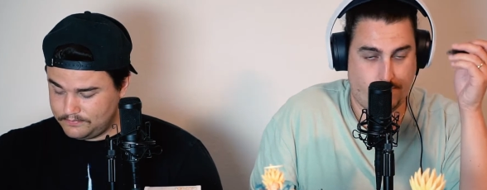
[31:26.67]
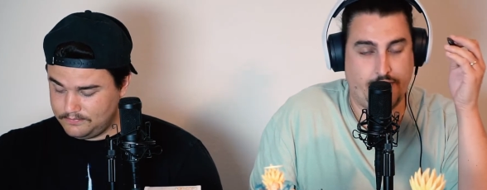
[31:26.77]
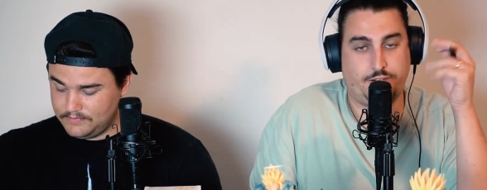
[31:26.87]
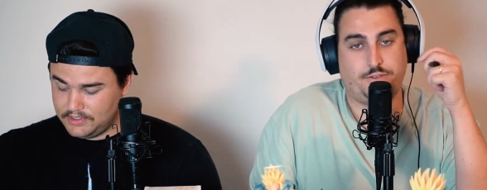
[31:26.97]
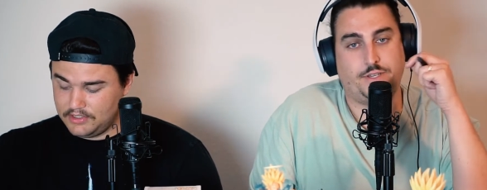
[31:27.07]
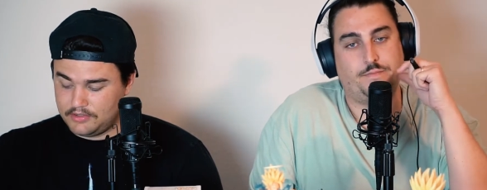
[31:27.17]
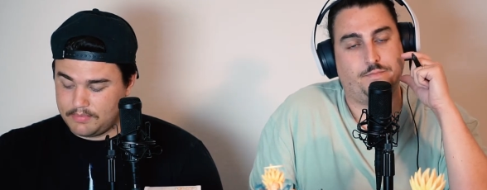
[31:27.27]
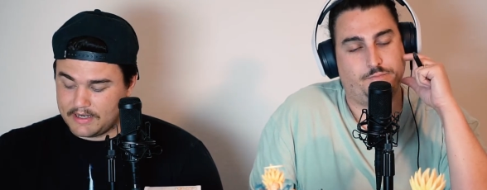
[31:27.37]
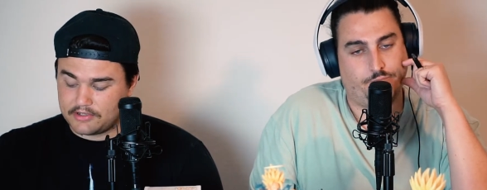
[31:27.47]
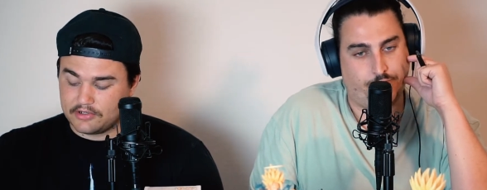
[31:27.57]
Speaker 1: naturally
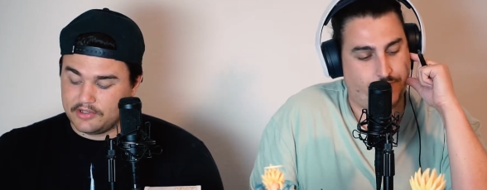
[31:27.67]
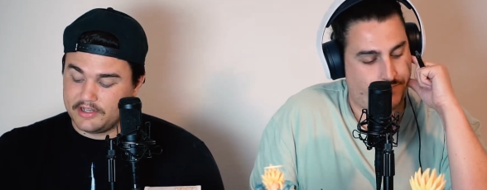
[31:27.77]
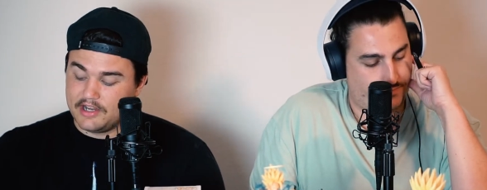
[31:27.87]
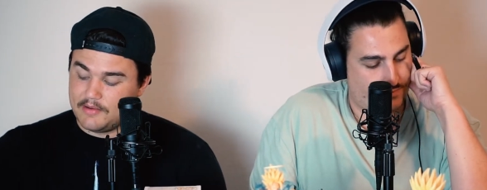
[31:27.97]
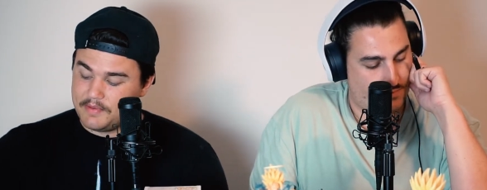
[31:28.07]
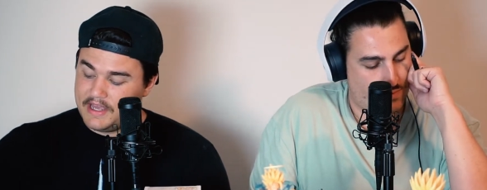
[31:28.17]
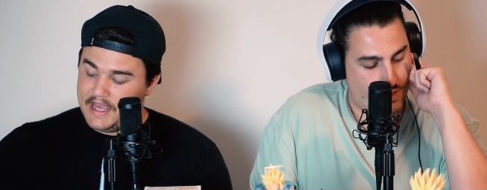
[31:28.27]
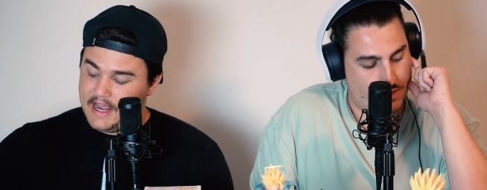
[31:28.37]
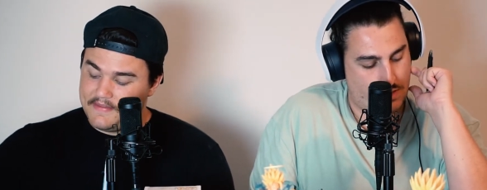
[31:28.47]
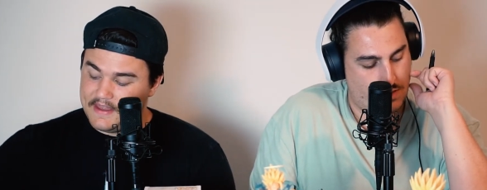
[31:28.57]
by curling up,
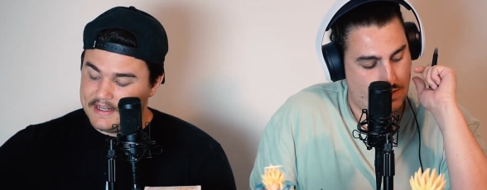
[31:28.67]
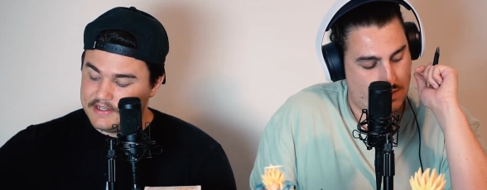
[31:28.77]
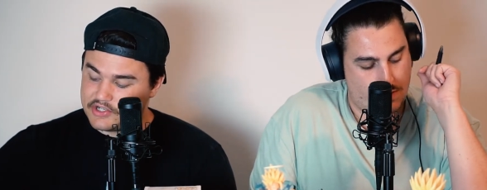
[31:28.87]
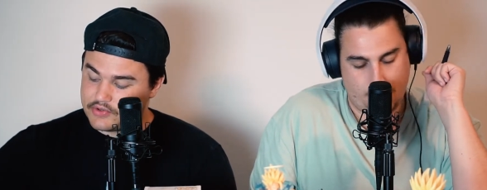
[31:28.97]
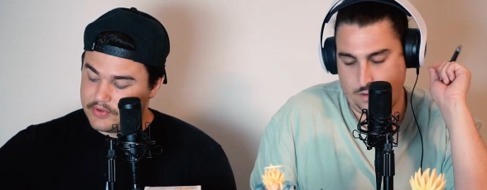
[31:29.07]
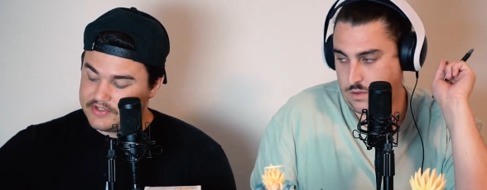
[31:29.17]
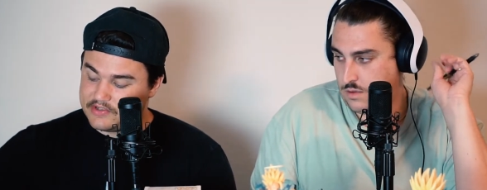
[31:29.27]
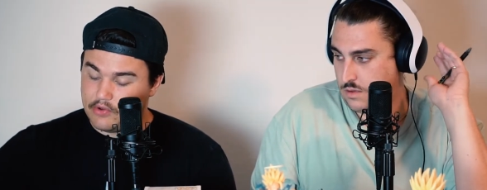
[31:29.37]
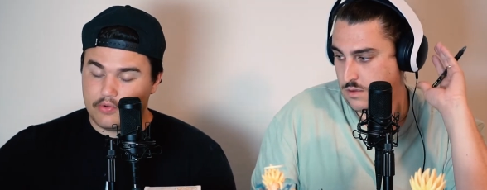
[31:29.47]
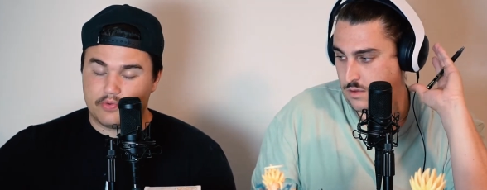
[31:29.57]
and then he
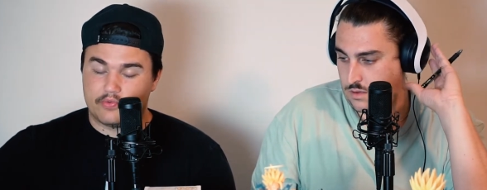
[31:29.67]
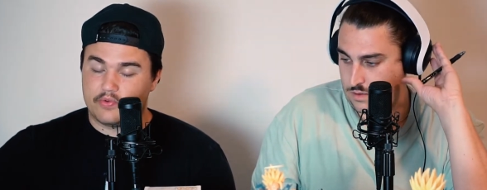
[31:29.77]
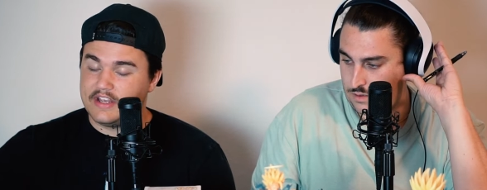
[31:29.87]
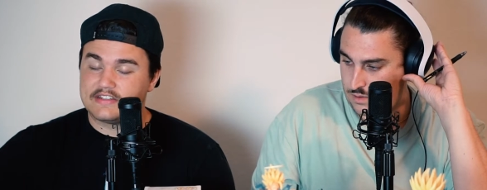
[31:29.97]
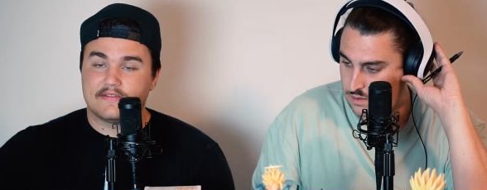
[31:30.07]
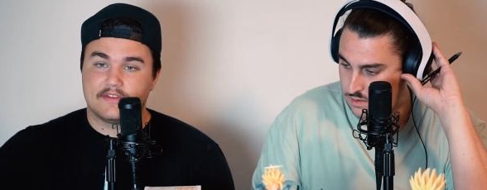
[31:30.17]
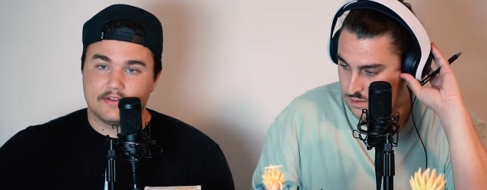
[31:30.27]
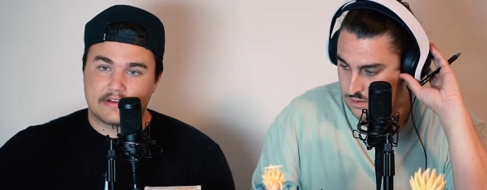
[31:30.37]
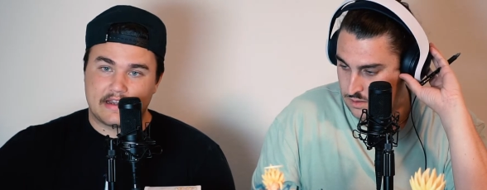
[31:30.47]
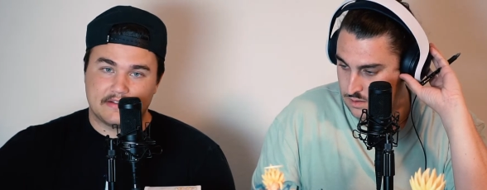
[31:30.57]
destroys the whole rest of
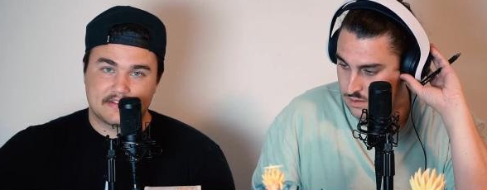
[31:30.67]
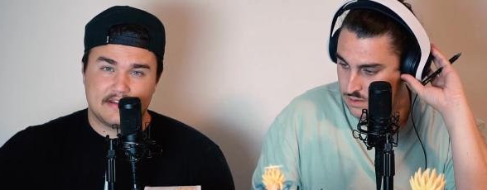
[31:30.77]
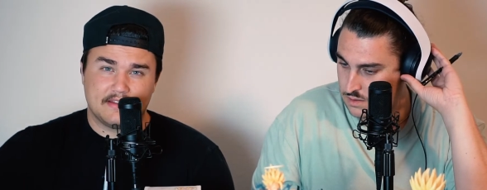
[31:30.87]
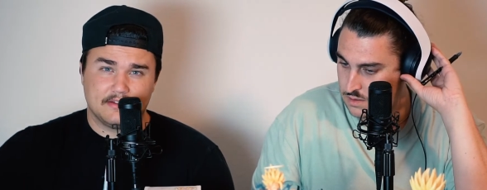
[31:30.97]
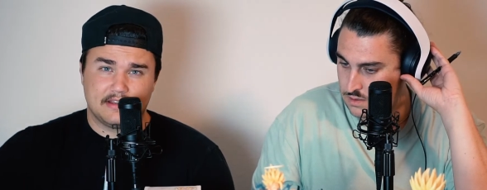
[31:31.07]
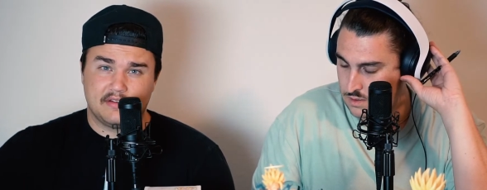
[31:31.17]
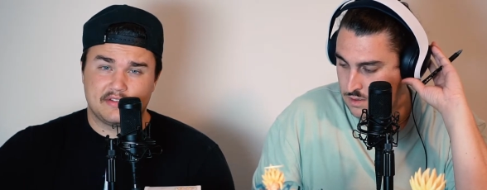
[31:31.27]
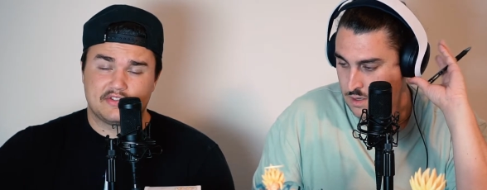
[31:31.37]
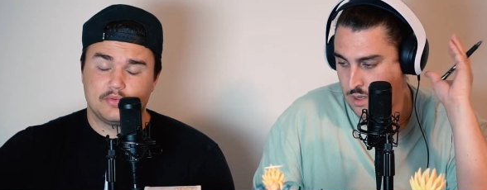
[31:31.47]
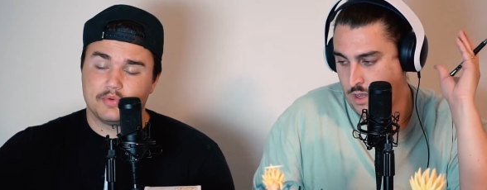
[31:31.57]
the lookout. So now the
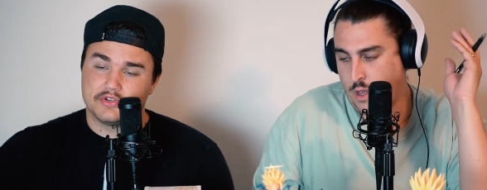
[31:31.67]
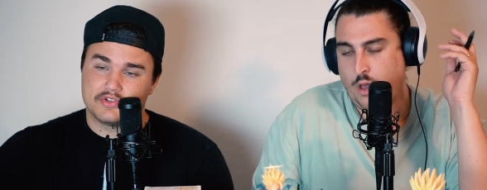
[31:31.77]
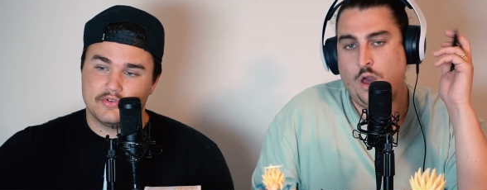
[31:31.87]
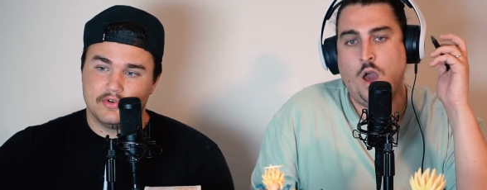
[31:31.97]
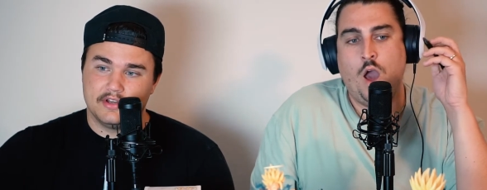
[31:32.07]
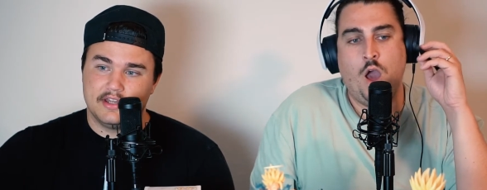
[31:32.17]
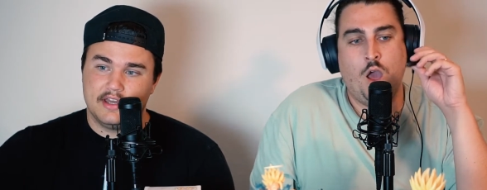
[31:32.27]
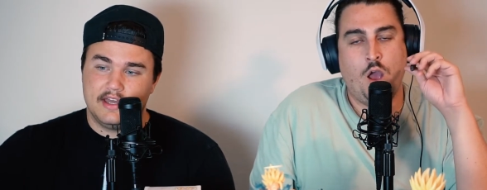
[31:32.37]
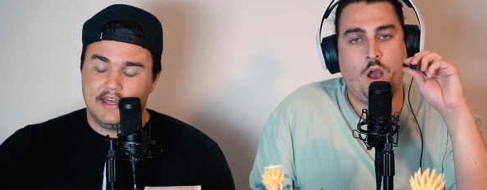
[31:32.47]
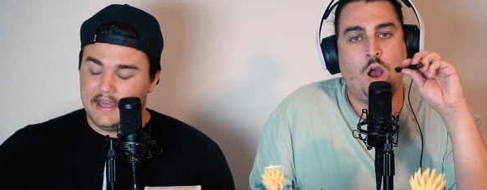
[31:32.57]
lookout is super destroyed,
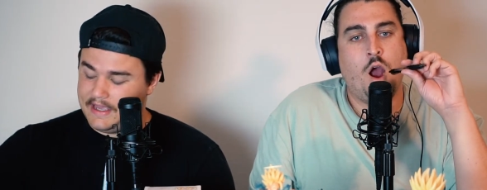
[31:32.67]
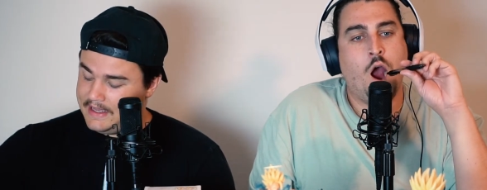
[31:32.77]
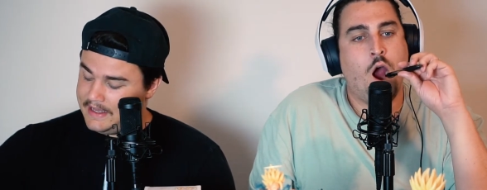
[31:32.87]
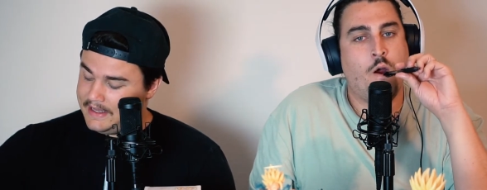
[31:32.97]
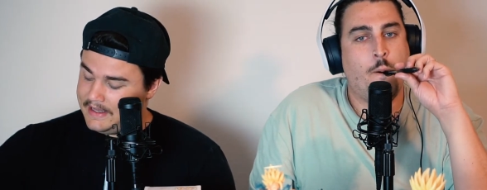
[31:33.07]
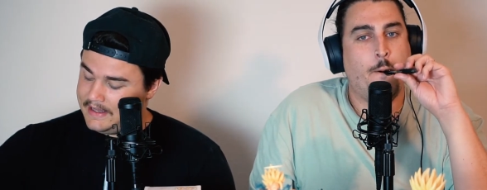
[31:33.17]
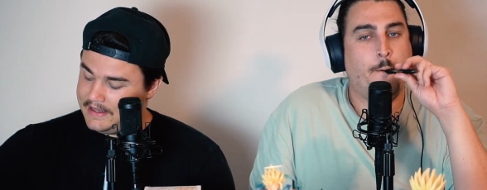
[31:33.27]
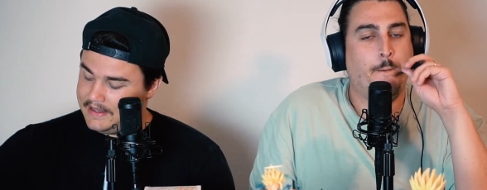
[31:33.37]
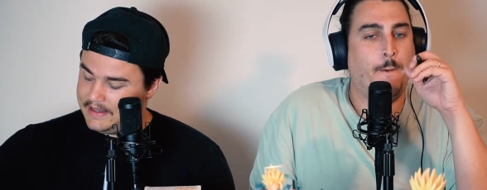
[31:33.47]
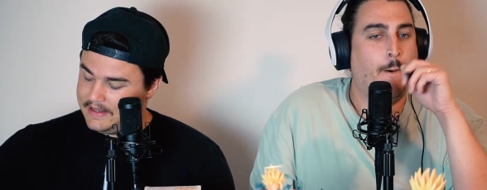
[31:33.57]

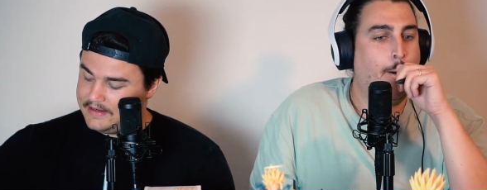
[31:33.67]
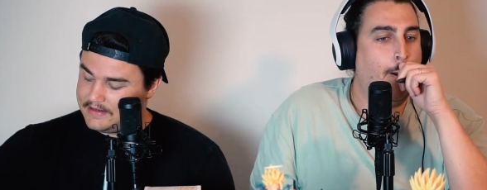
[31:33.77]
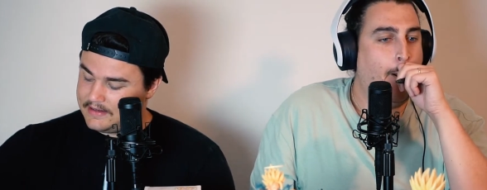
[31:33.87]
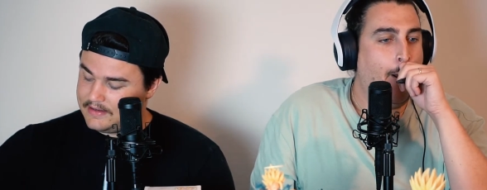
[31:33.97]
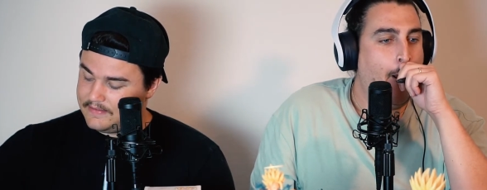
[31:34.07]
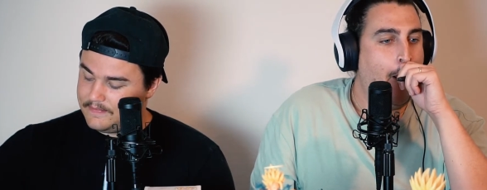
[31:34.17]
and